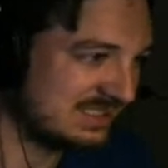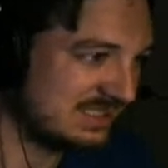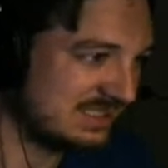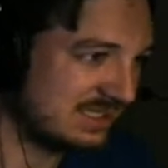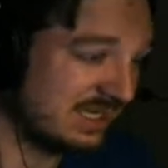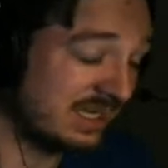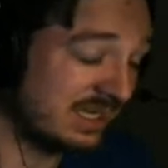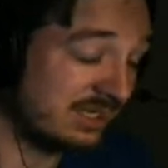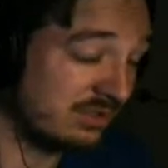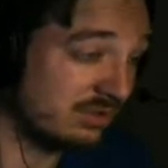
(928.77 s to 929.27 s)

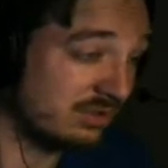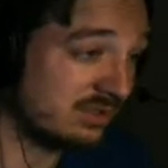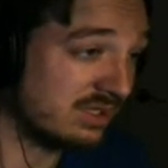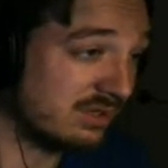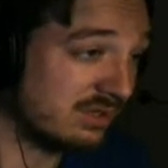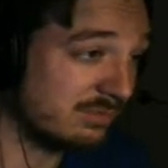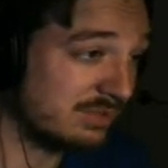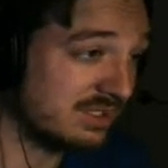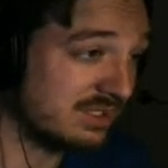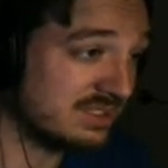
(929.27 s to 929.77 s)
And you'll
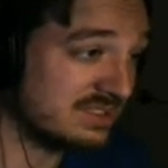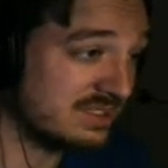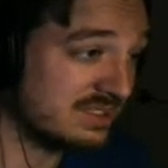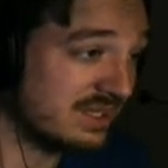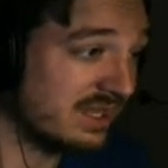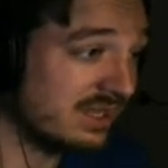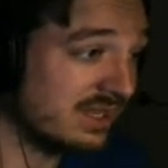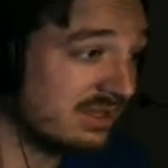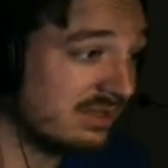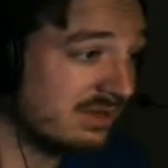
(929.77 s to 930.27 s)
kill me
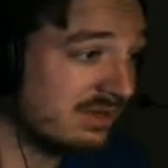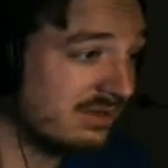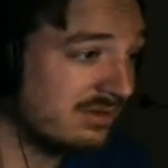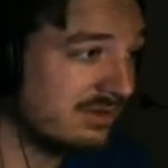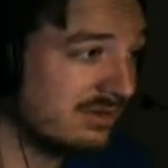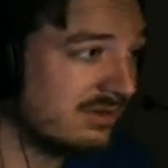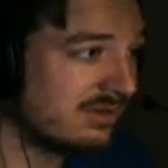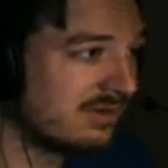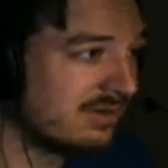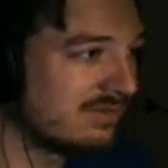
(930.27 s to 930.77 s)
instead?
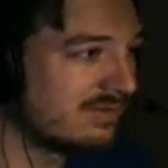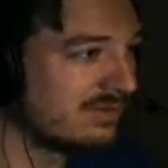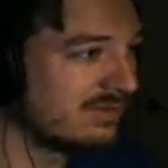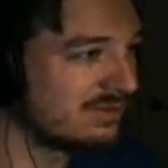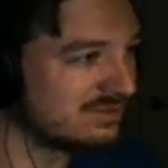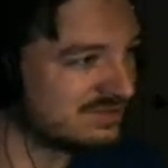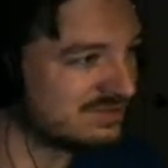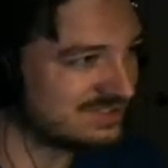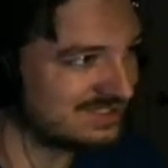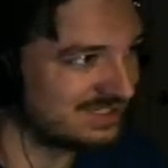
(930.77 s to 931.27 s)
You
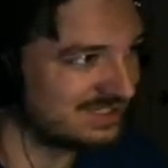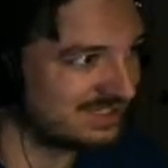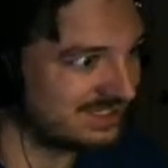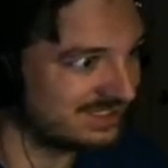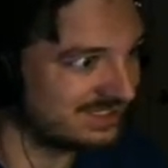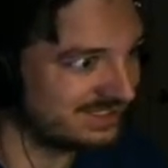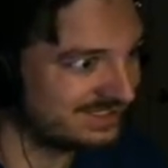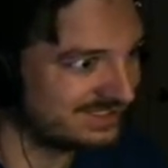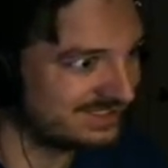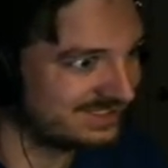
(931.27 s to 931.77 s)
see,
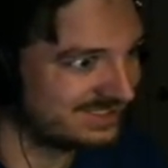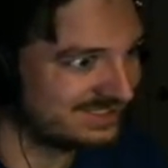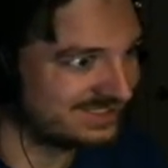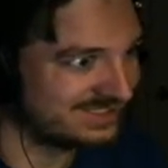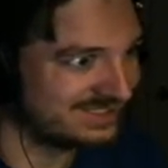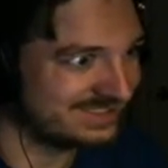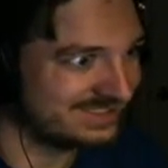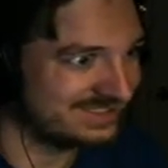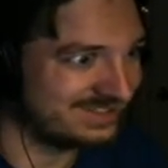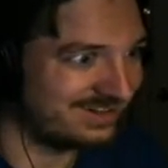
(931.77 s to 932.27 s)

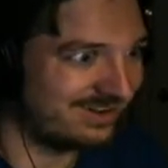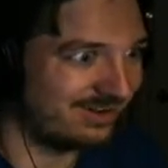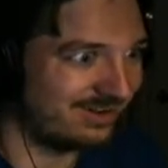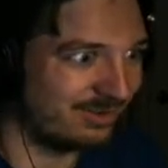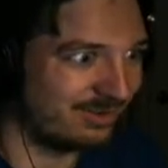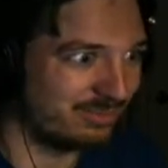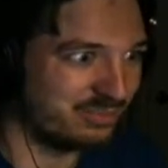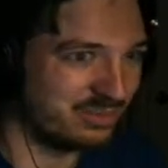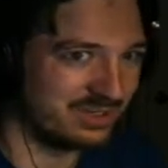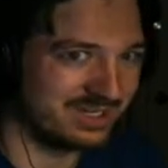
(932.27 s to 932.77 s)

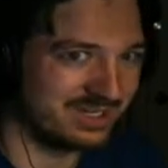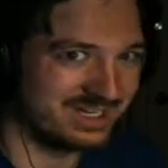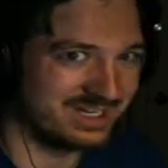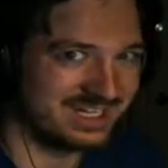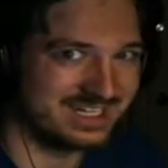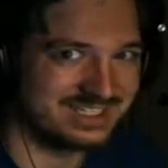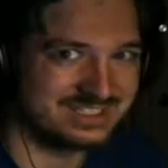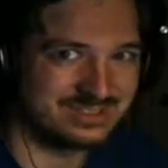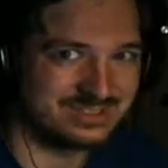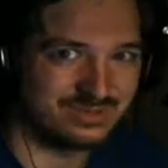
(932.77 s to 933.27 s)
I'll put an
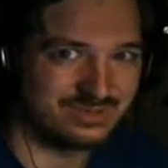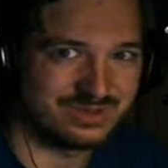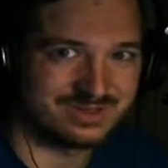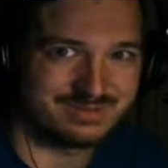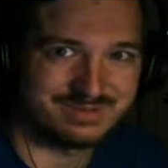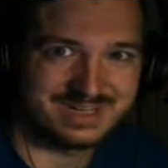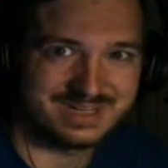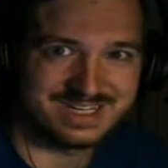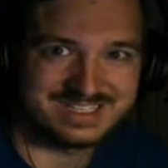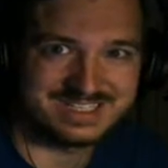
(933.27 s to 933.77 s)
end to it
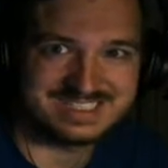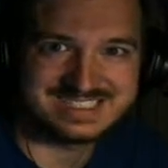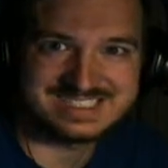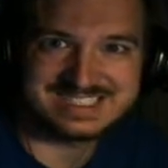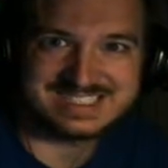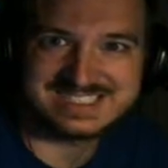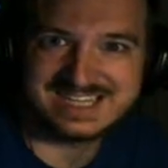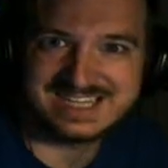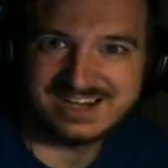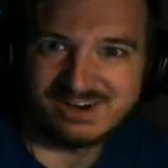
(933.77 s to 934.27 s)

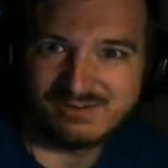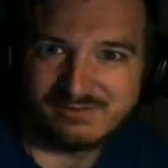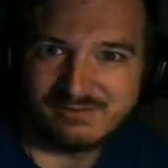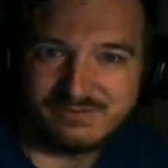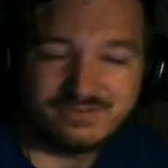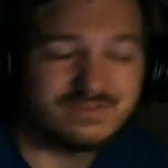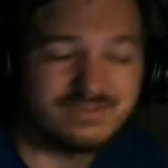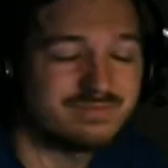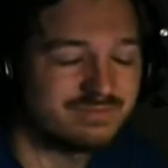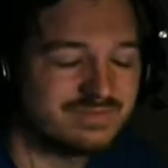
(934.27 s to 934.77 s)
myself.
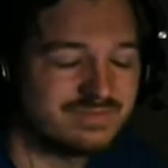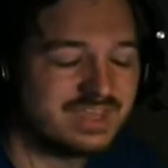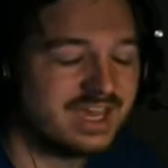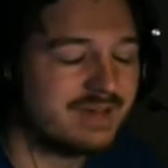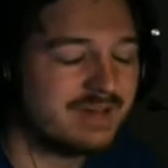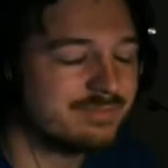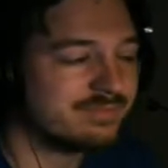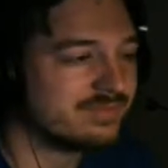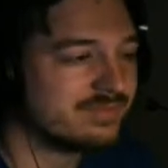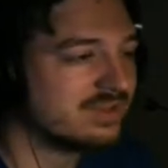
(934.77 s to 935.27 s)

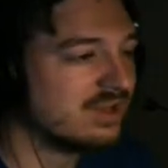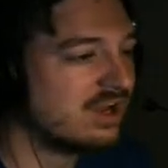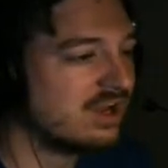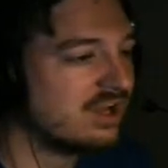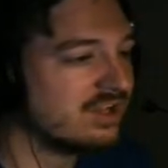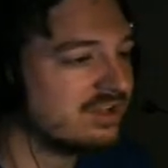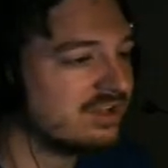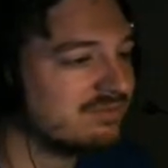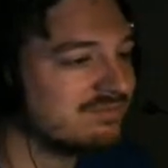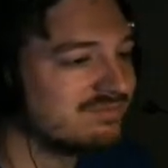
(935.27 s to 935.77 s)
Yep,
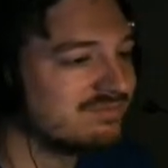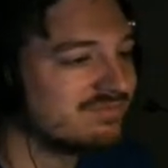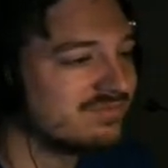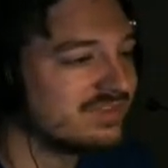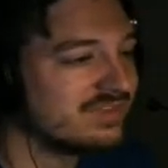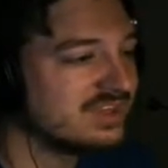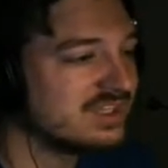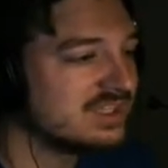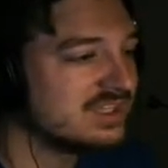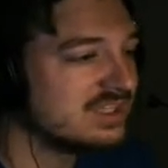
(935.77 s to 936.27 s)
called it.
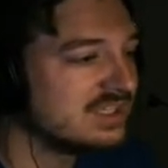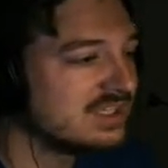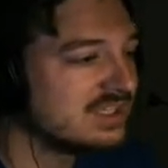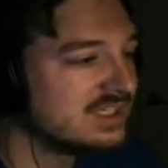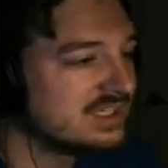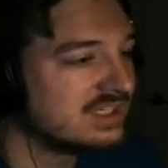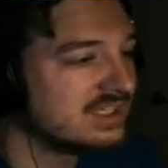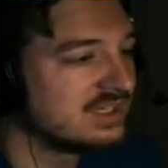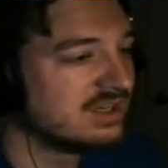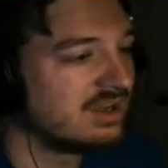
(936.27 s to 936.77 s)

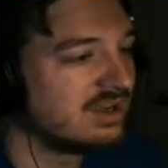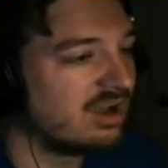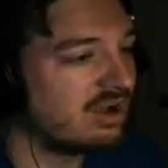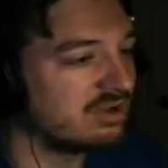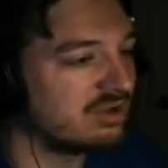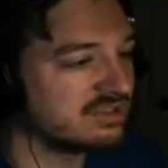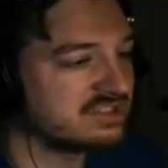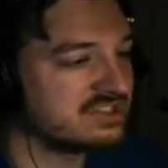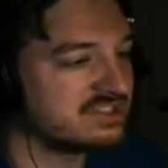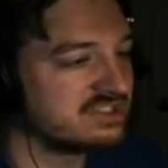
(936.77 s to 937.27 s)
I'll
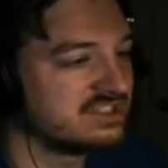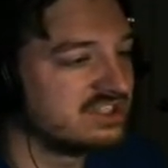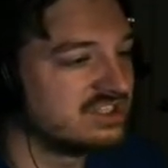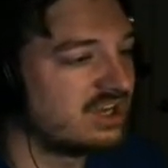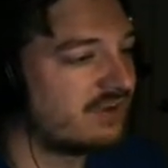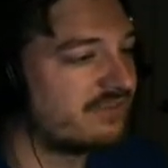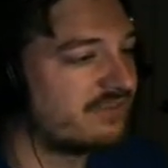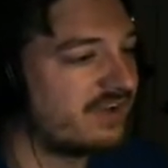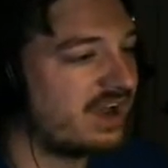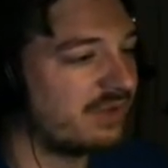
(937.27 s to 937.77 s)

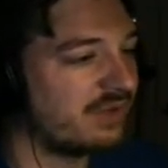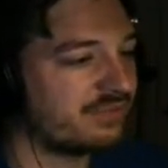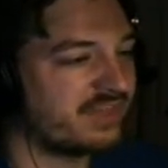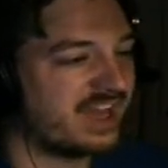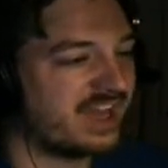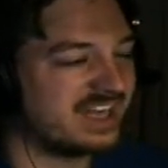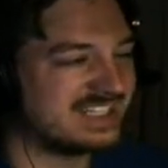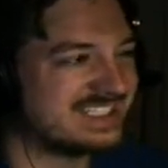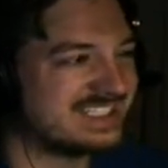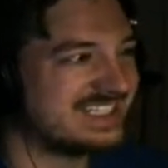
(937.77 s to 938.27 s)
snuff out
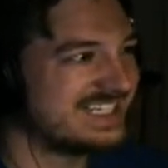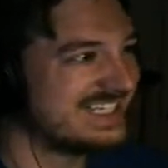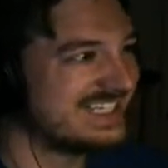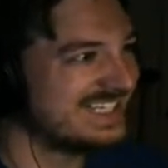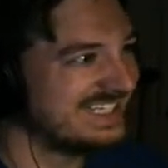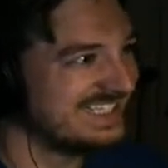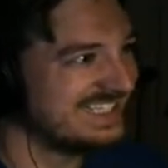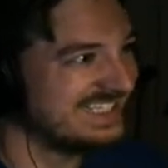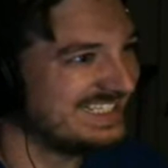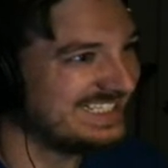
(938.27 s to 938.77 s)
that
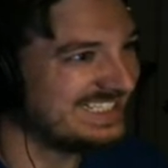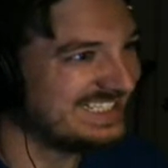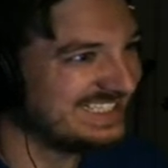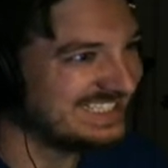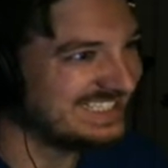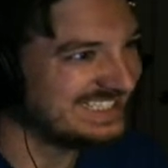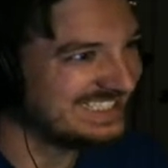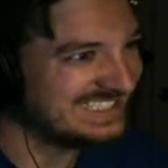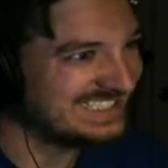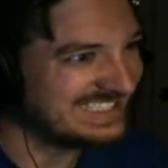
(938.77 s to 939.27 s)
tiny
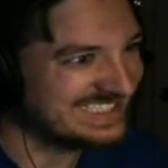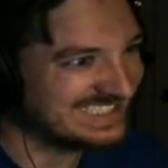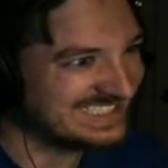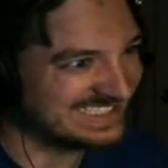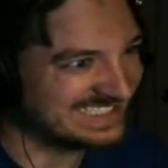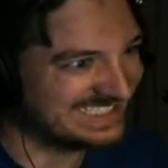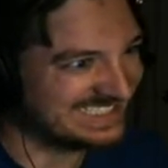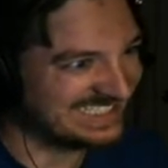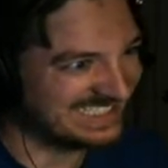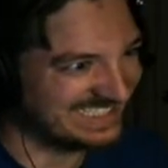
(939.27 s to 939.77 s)

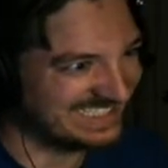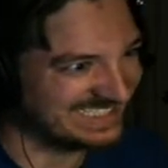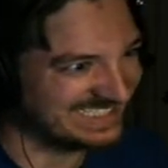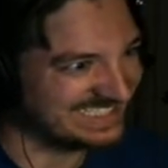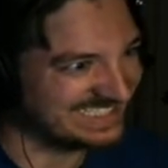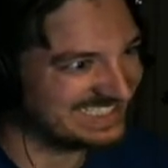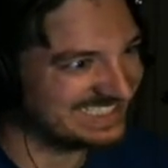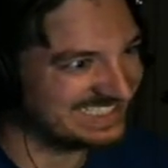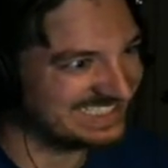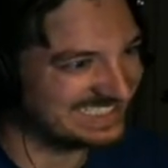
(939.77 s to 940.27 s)
tiny